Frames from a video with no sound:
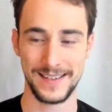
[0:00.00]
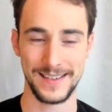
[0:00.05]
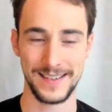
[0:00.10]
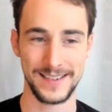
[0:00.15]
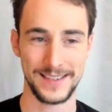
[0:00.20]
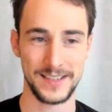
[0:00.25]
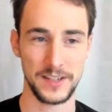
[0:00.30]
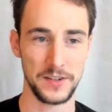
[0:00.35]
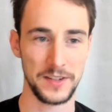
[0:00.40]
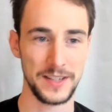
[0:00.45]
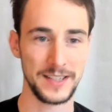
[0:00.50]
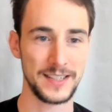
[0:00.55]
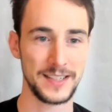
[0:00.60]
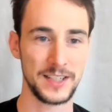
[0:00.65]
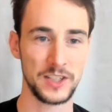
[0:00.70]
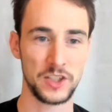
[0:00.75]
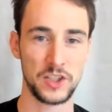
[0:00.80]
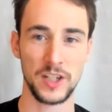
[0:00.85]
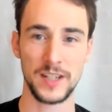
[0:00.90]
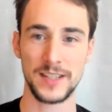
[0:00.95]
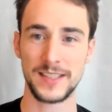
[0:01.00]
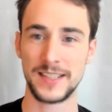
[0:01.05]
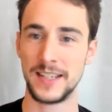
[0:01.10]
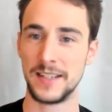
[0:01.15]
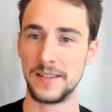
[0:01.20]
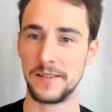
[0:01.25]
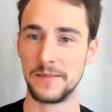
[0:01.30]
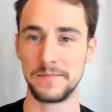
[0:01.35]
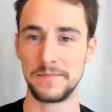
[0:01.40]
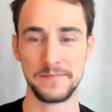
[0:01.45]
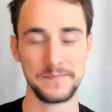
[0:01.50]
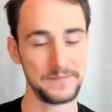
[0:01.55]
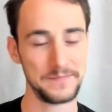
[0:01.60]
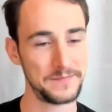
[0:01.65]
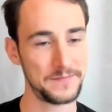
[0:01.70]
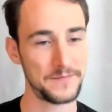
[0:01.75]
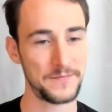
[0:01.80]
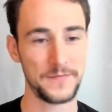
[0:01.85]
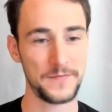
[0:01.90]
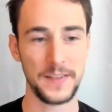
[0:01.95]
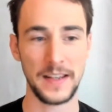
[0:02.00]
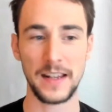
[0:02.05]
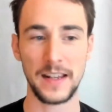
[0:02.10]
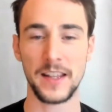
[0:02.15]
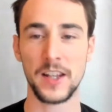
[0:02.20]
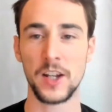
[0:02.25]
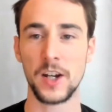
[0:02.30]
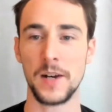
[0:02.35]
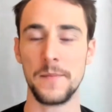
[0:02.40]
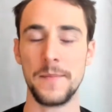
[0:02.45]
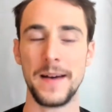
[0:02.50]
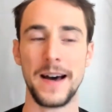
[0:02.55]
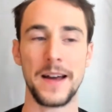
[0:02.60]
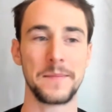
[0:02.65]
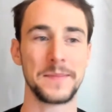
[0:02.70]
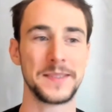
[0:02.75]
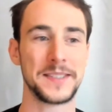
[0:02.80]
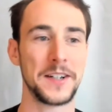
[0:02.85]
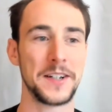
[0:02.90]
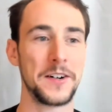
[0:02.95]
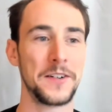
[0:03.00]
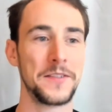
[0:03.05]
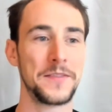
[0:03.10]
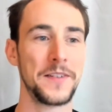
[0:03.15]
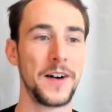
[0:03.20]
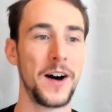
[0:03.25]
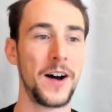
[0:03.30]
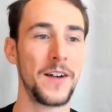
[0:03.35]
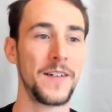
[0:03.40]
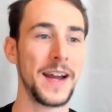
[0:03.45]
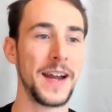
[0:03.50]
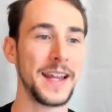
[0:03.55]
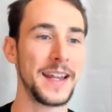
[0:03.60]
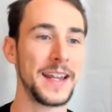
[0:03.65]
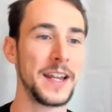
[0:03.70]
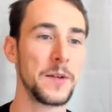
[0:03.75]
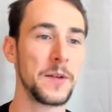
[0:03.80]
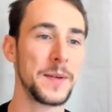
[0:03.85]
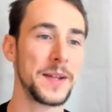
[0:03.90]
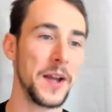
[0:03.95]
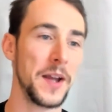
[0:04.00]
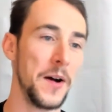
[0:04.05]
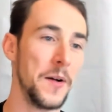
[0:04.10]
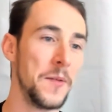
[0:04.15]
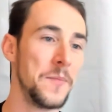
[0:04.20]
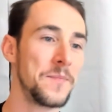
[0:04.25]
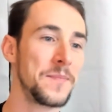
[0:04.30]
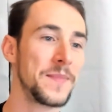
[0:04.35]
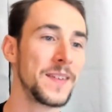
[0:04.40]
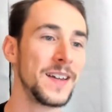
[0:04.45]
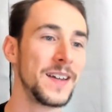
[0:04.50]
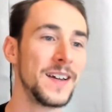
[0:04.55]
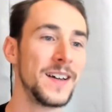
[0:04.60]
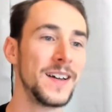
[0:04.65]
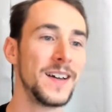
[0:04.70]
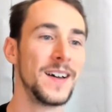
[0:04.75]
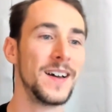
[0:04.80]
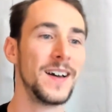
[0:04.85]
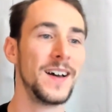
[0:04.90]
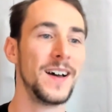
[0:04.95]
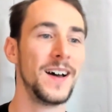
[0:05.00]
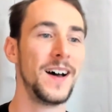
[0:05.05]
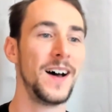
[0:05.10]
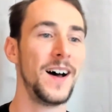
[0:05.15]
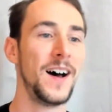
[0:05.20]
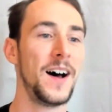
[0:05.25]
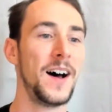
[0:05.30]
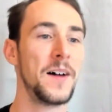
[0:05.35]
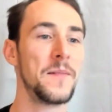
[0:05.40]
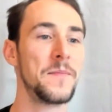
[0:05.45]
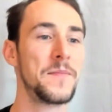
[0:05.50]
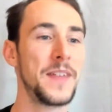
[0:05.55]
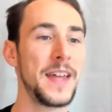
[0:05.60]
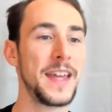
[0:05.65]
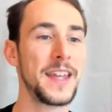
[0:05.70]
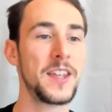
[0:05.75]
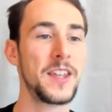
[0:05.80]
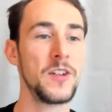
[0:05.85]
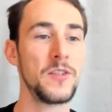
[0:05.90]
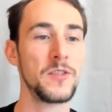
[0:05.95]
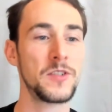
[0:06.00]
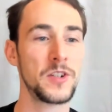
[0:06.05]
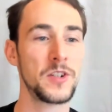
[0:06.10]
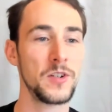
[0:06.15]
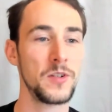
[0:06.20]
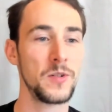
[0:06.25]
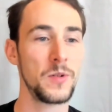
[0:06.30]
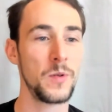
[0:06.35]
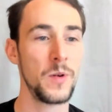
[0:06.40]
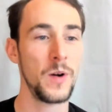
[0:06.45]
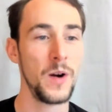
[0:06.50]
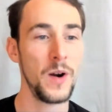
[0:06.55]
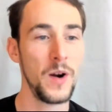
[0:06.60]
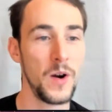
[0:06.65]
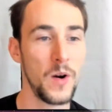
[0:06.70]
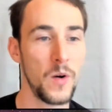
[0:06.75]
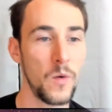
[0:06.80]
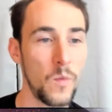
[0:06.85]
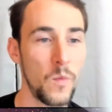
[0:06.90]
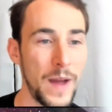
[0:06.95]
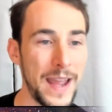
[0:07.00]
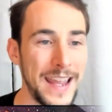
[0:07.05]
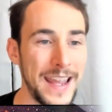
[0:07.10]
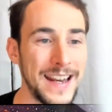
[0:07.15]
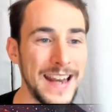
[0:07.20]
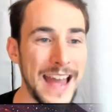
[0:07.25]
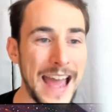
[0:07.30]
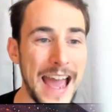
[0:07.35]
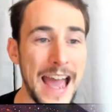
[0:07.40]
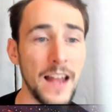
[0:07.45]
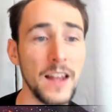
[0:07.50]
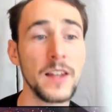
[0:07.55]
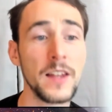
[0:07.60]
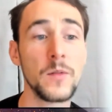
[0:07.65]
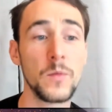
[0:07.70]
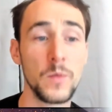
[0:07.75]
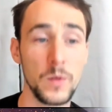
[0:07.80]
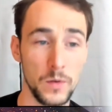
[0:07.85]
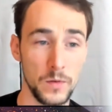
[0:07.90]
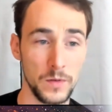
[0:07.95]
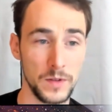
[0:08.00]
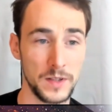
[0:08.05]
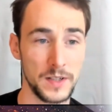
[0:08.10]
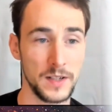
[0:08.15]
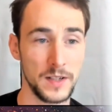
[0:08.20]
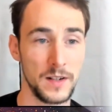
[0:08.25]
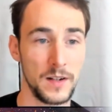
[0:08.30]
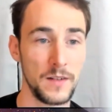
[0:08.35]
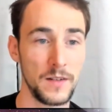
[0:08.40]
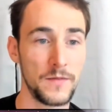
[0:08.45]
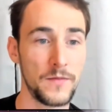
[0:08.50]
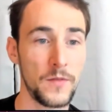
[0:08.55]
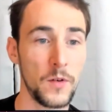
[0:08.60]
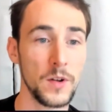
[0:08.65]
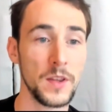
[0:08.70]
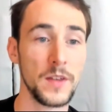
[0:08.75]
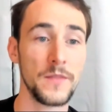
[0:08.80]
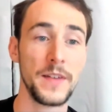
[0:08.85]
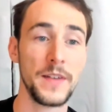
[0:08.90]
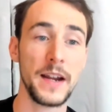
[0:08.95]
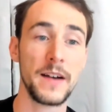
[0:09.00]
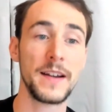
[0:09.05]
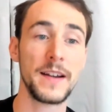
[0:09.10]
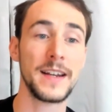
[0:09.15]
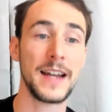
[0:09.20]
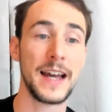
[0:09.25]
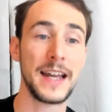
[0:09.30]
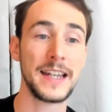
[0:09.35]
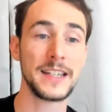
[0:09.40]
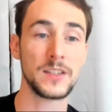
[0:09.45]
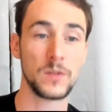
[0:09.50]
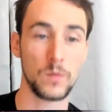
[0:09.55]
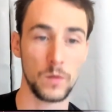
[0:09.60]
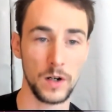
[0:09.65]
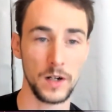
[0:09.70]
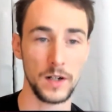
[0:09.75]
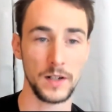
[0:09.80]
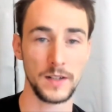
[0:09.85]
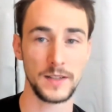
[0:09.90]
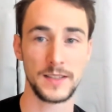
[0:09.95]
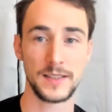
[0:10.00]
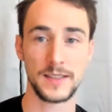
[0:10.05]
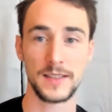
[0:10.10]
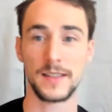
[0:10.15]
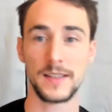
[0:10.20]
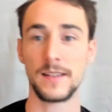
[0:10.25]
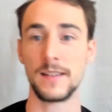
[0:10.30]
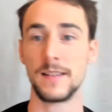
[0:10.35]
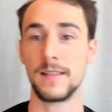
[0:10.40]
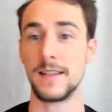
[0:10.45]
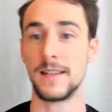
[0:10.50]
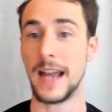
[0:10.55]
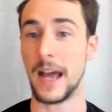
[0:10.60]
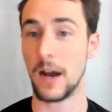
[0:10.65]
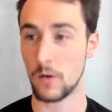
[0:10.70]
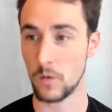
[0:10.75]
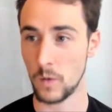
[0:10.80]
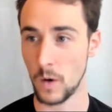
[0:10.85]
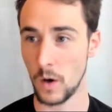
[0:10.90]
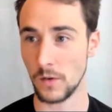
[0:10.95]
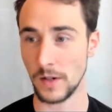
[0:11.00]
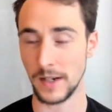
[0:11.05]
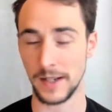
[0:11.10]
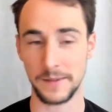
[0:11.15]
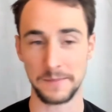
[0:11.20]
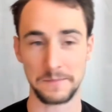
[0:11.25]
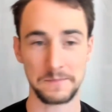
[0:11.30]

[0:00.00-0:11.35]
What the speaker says: So this is just him feeling good about himself. All right, here we go. Thank you to Wayne Allen Root for the very nice words. Now quoting,